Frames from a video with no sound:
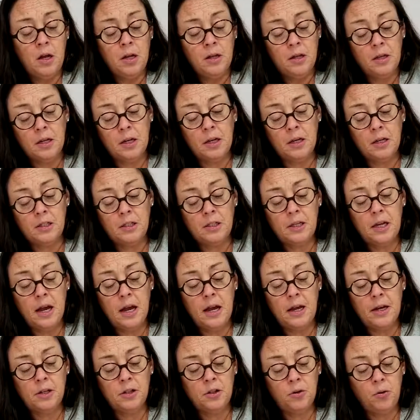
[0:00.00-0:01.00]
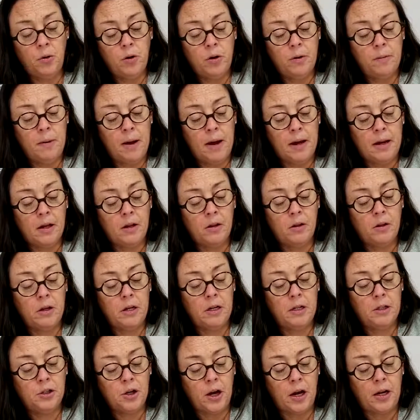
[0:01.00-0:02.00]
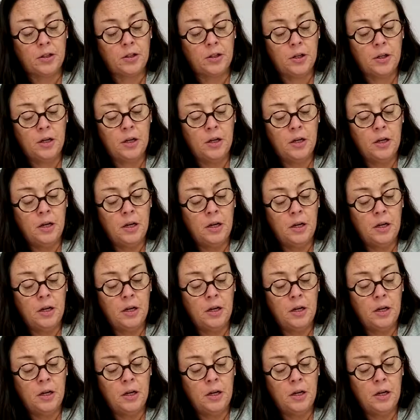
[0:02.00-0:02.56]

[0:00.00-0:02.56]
the cassette is automatically ejected